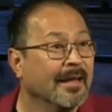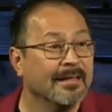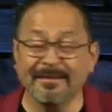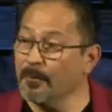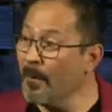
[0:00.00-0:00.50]

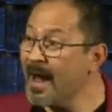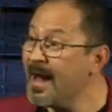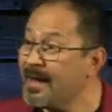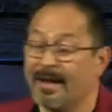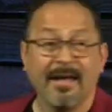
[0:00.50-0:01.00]
He said,
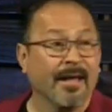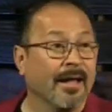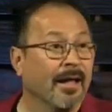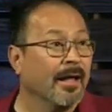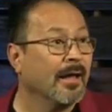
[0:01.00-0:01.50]
Wait,
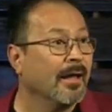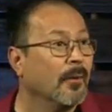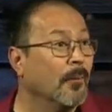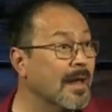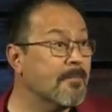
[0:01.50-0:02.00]

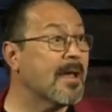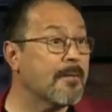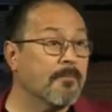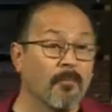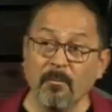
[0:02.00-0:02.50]
we,
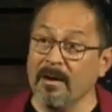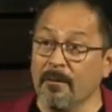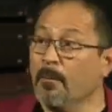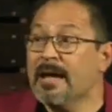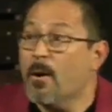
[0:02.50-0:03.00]
may, we,
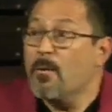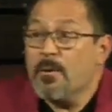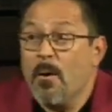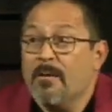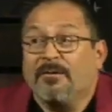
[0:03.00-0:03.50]
we don't
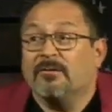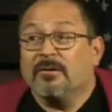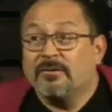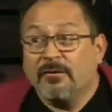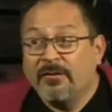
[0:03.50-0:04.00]
know if this
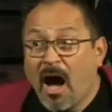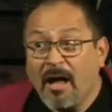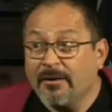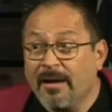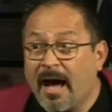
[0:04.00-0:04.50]
is of
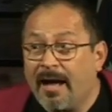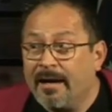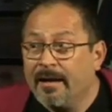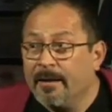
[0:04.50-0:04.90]
God or not.